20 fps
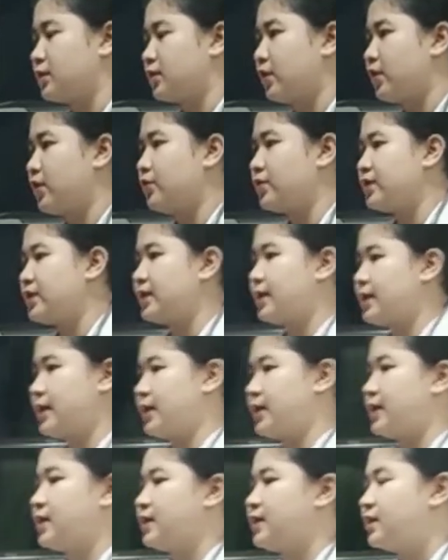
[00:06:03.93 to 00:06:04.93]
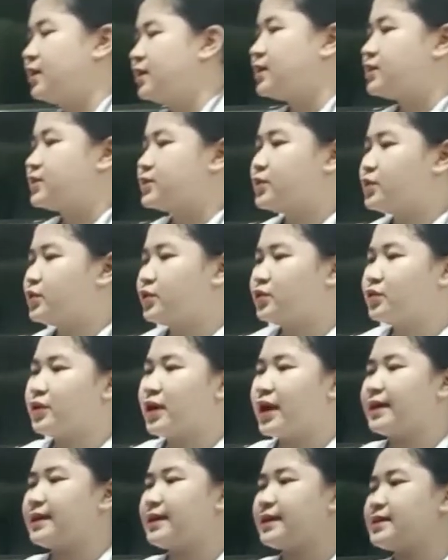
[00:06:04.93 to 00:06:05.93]
Okay, so
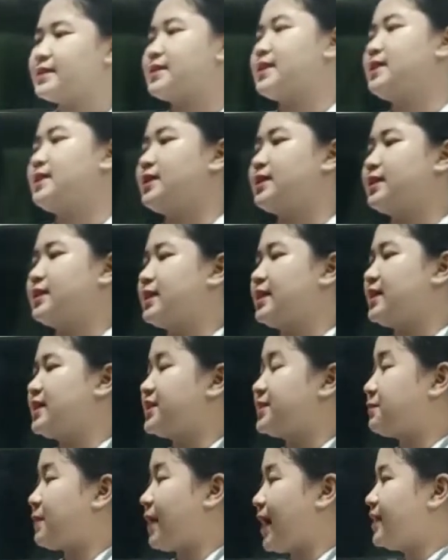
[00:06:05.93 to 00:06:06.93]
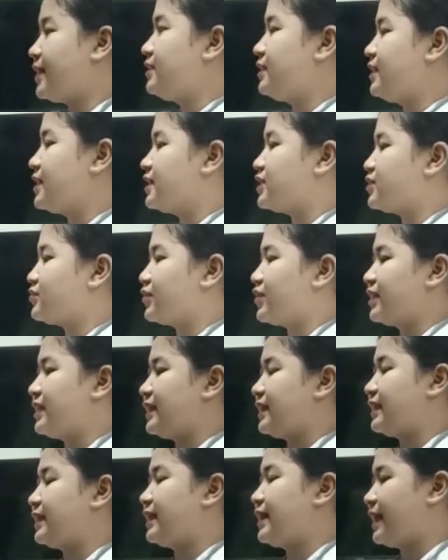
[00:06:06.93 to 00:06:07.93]
I can see that the spine is
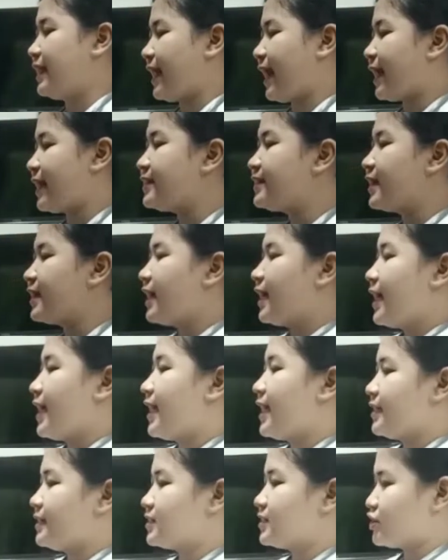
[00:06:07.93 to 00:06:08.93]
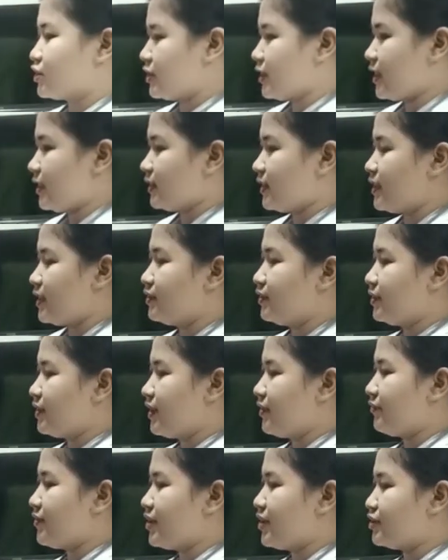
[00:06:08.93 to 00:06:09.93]
vertically aligned and straight, and the
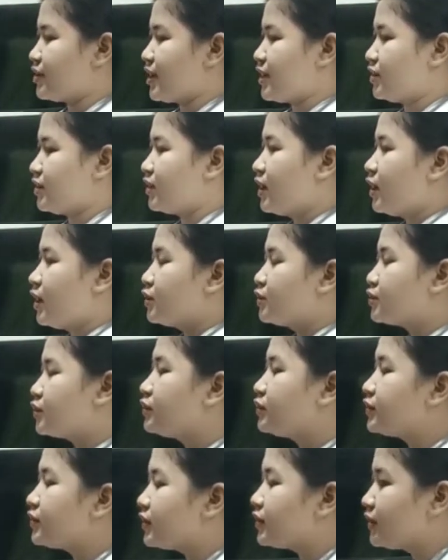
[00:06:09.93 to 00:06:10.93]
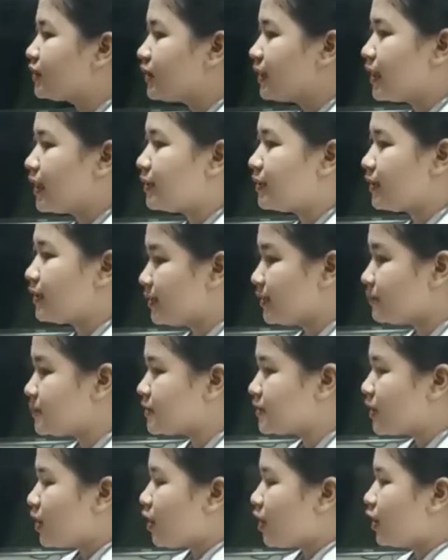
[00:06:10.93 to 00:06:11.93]
left and right shoulder and
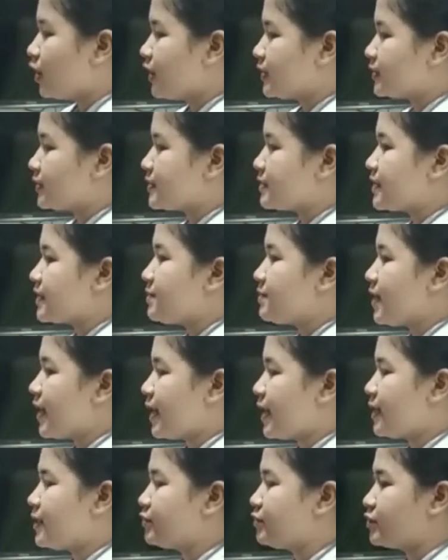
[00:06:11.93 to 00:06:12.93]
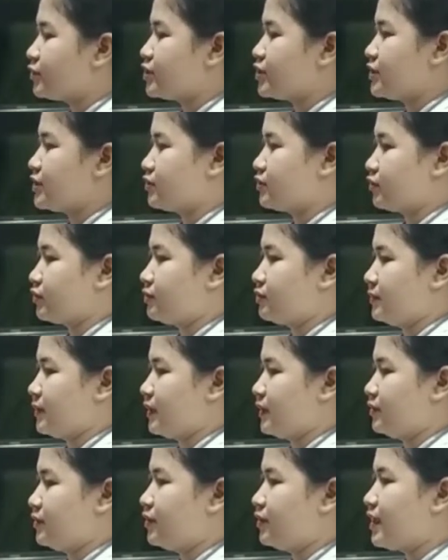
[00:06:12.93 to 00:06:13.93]
hips are at the same height, which is normal.
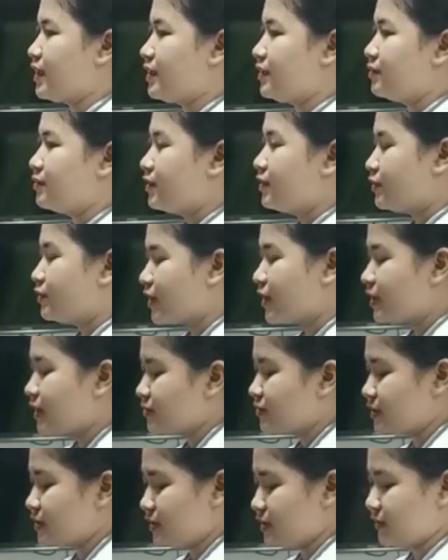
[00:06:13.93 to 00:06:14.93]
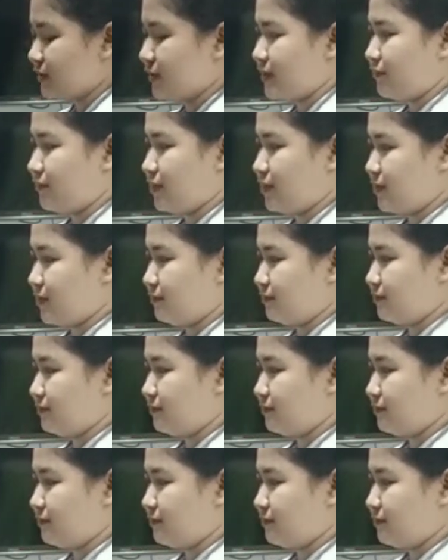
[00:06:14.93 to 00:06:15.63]
Okay, you can now sit down, Kevin.